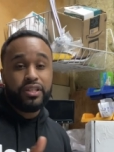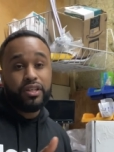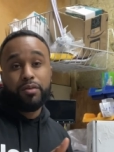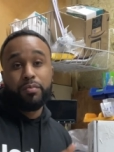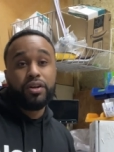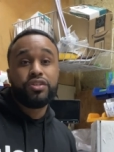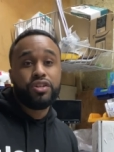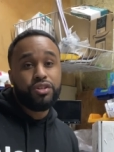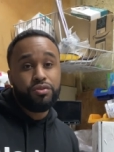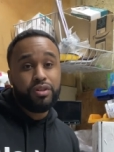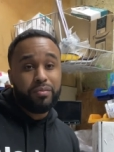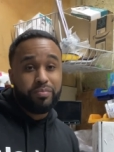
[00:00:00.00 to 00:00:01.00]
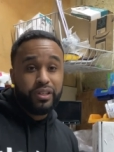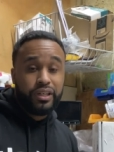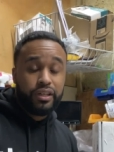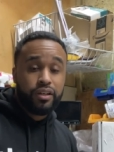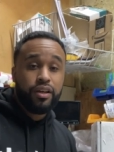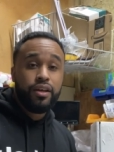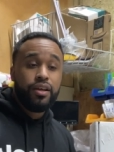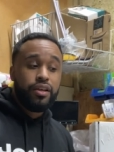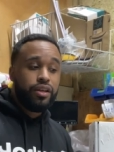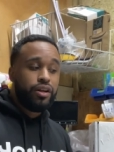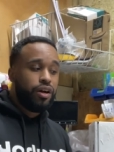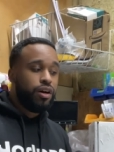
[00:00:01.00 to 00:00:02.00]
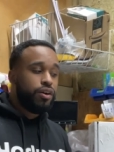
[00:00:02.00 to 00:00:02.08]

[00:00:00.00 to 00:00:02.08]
single person to do their breeding. We